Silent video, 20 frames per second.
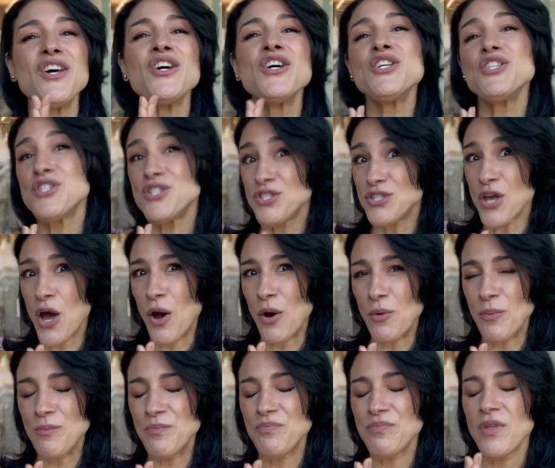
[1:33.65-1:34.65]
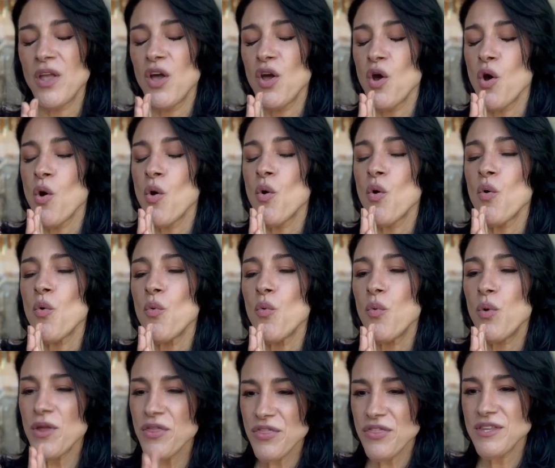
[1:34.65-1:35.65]
So,
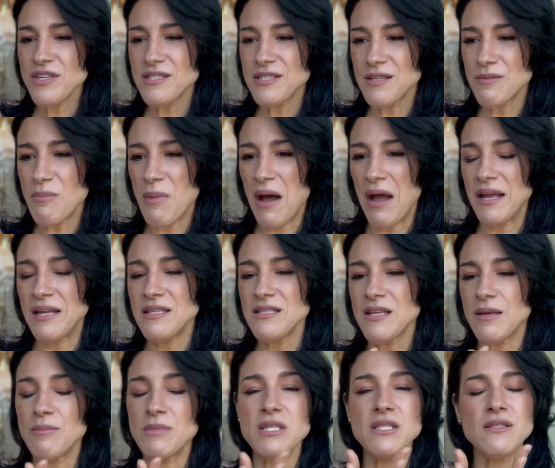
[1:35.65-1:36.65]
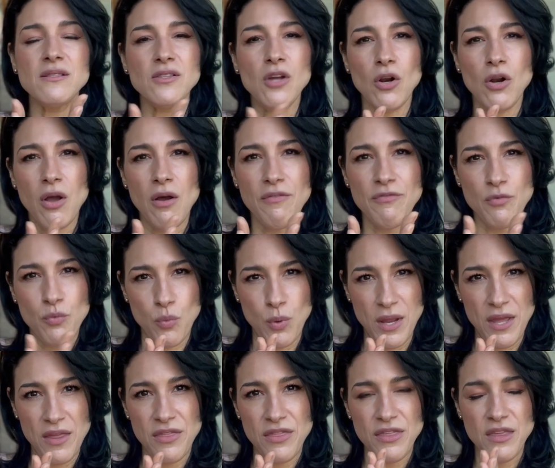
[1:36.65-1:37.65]
with this in mind, I'm going to start off
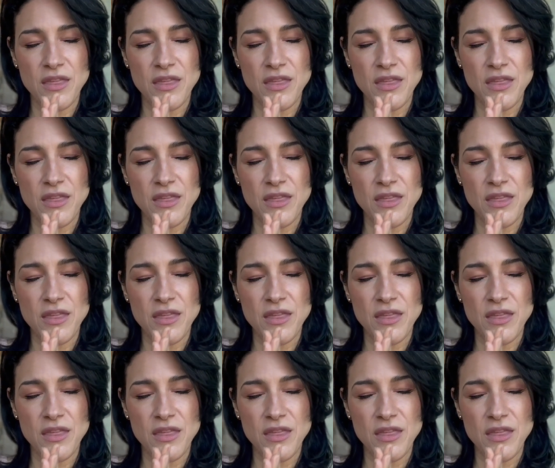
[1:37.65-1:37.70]
with